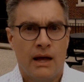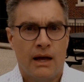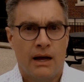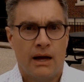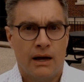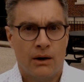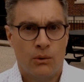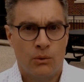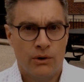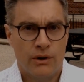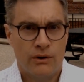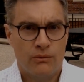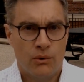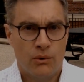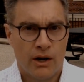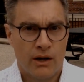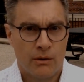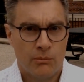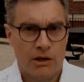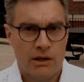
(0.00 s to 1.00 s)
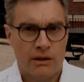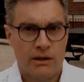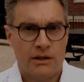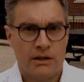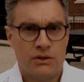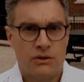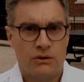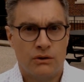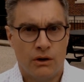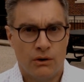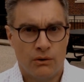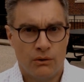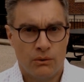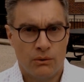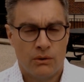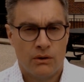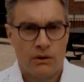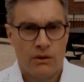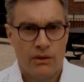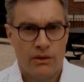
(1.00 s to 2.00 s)
I would recommend that you go
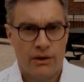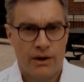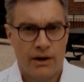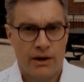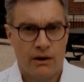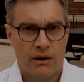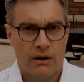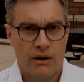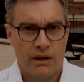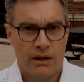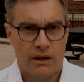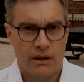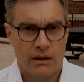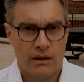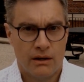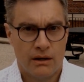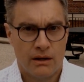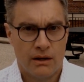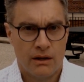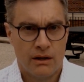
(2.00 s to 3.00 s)
there and